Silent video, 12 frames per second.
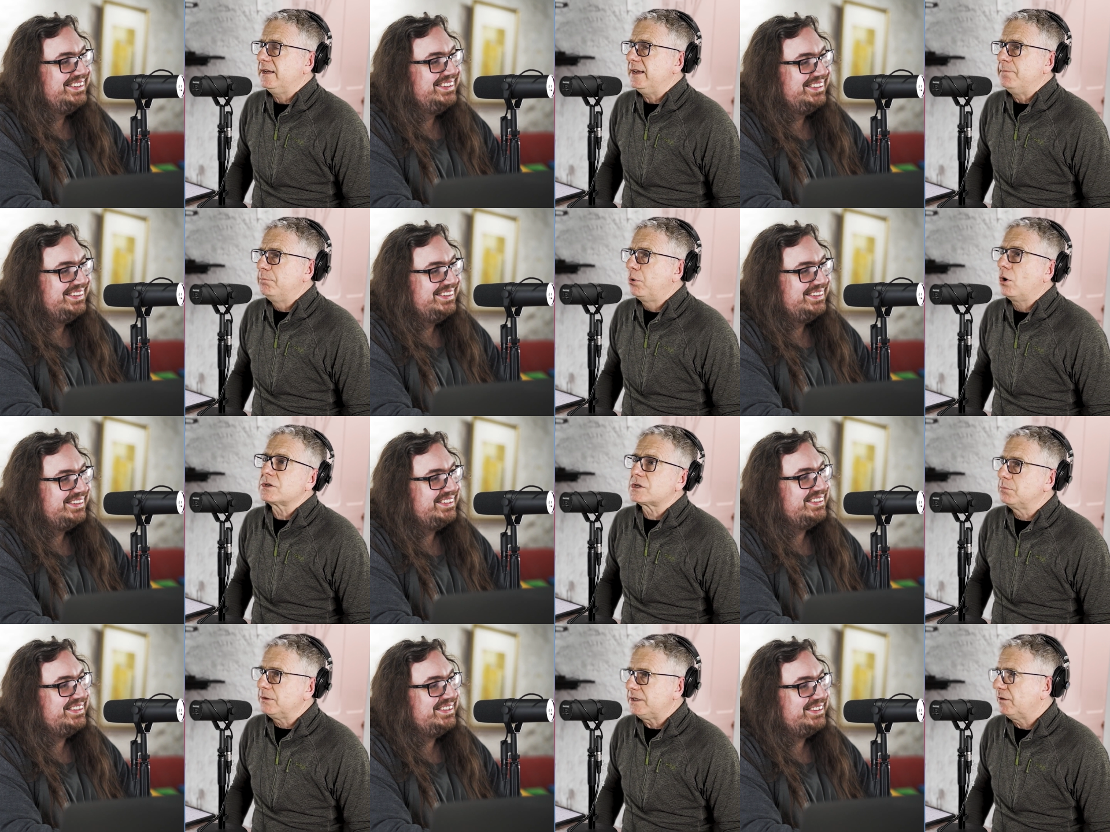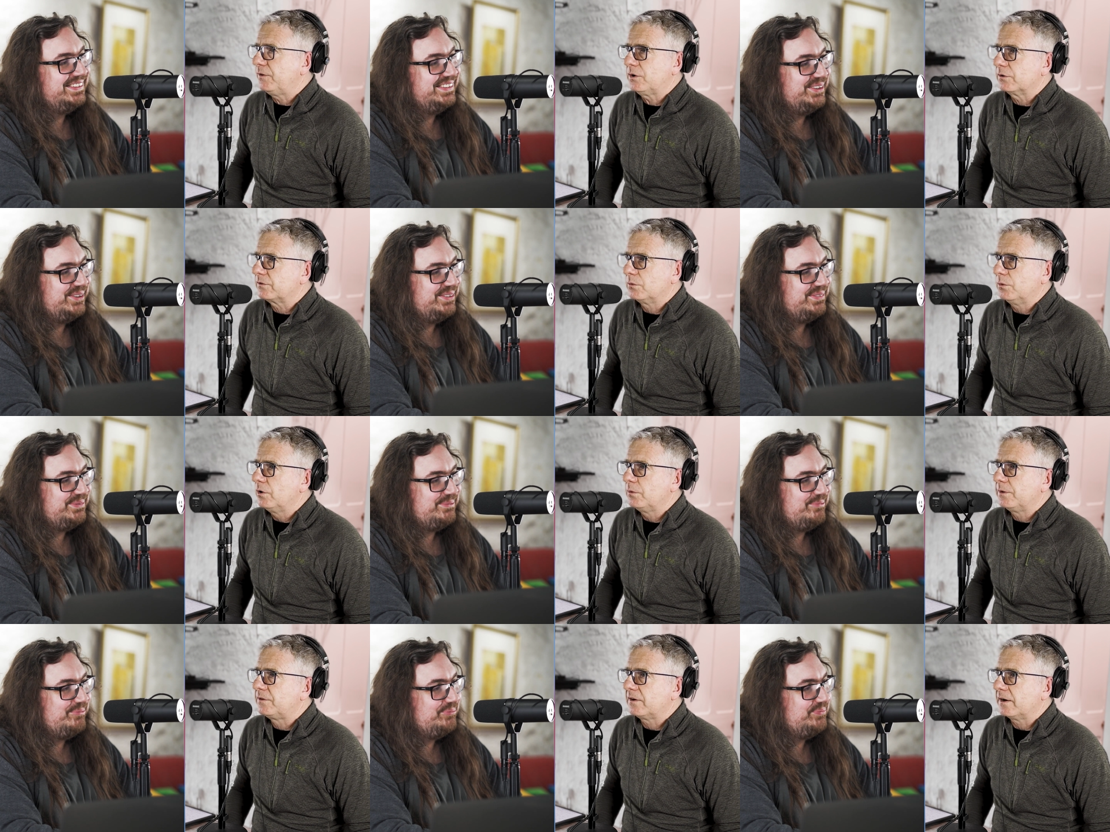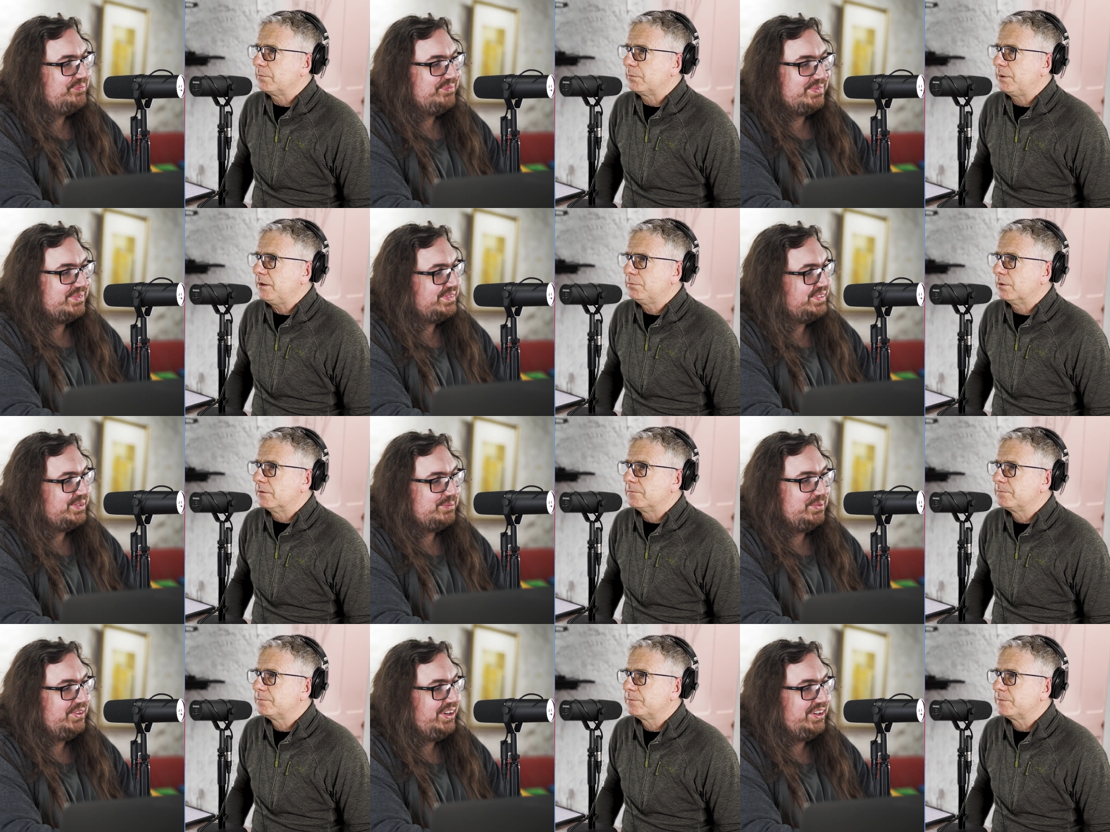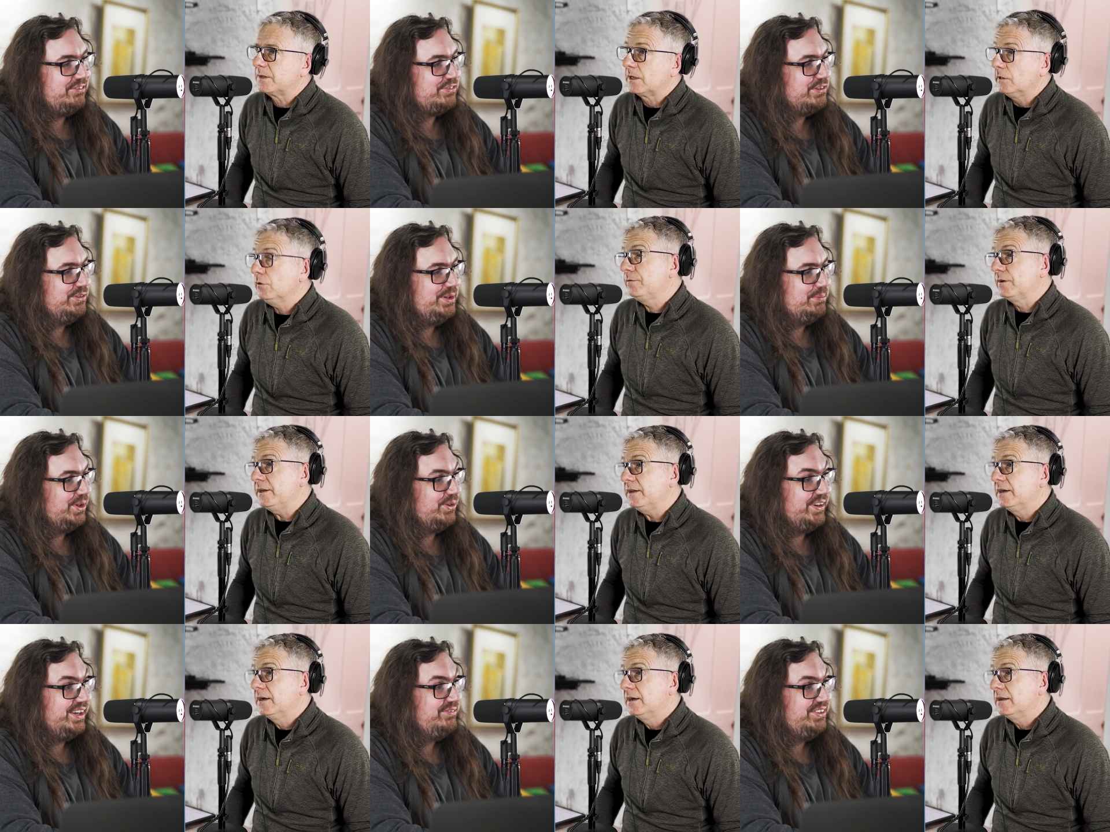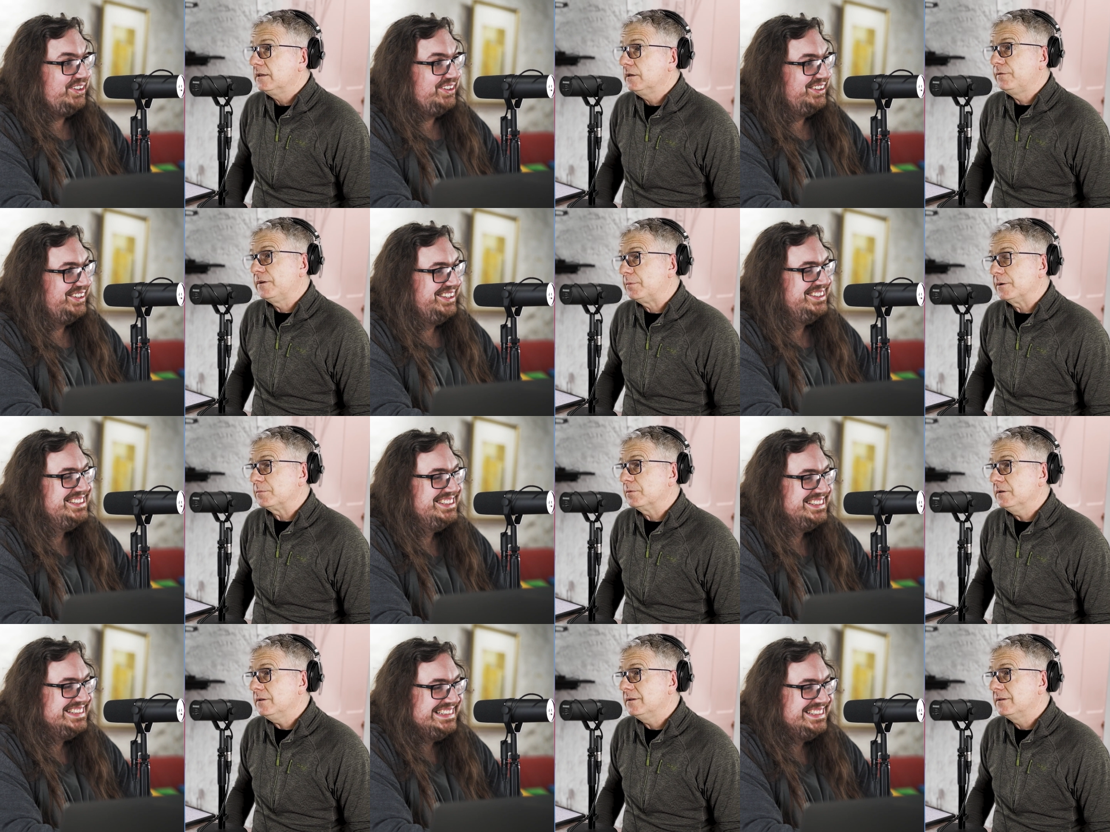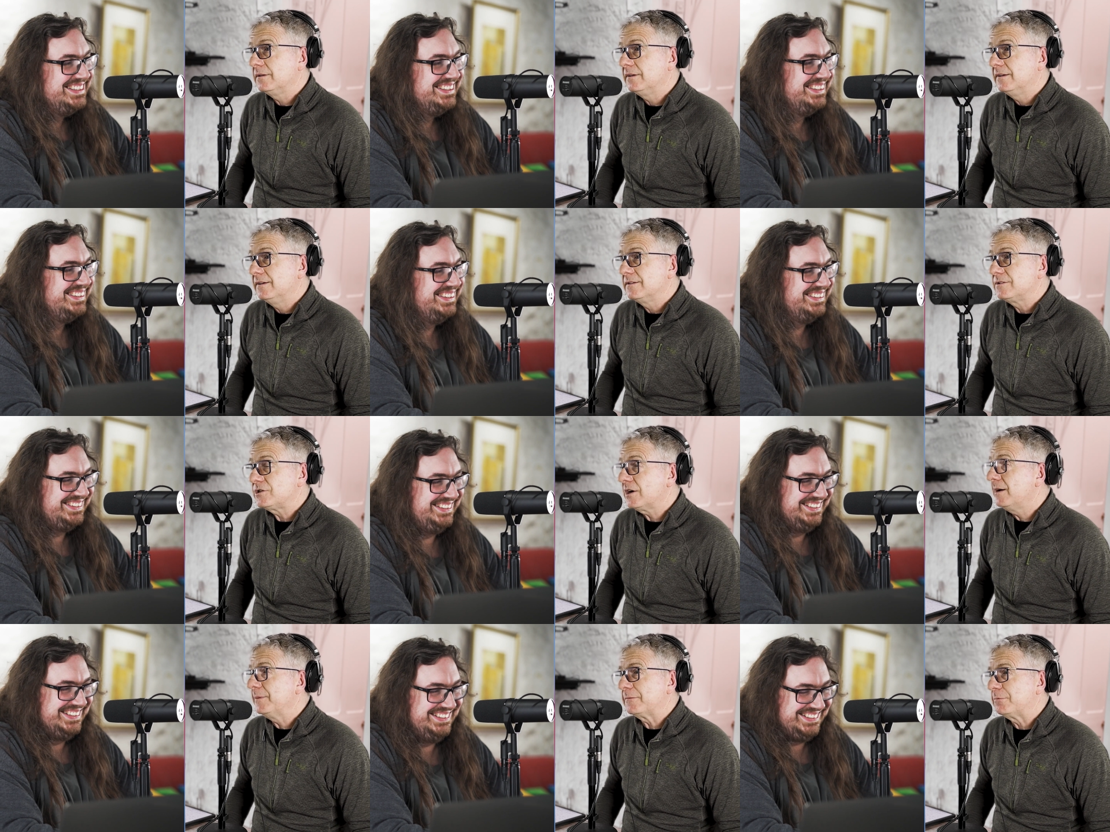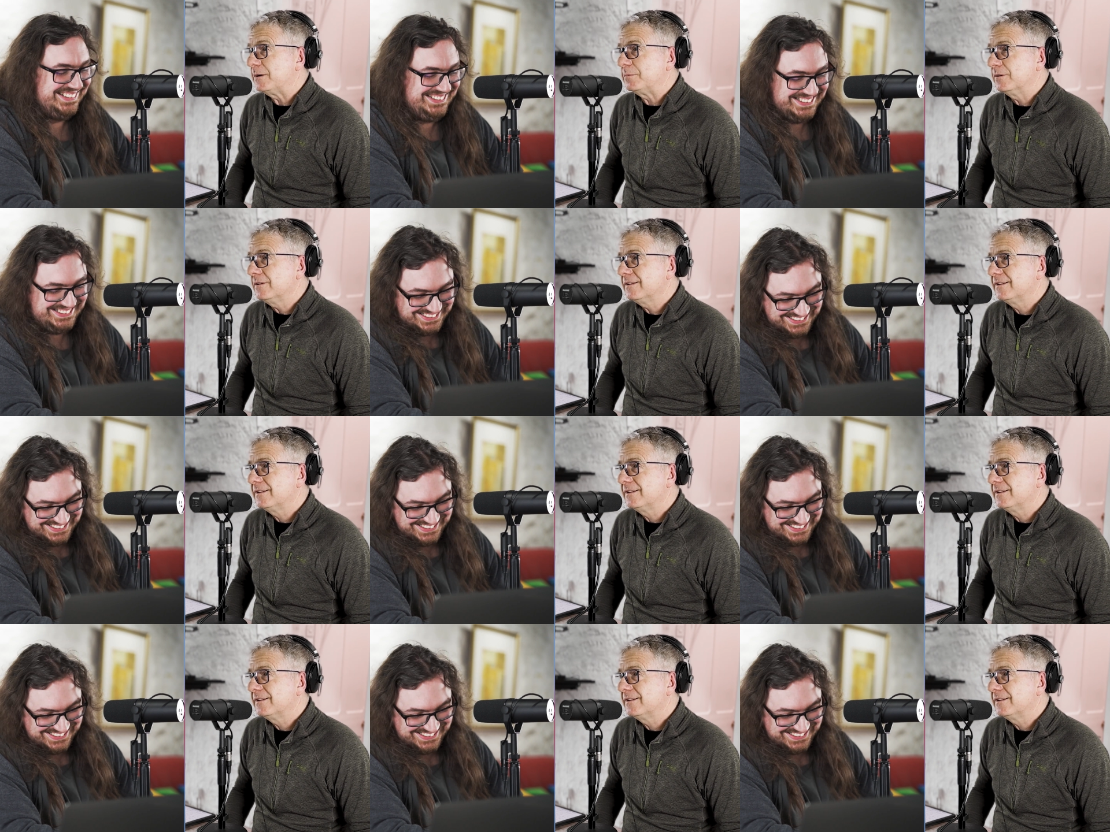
Speaker 1: impossibly difficult to work with type people. Well, now you've truly blown it, haven't you? Lovely people, charming people,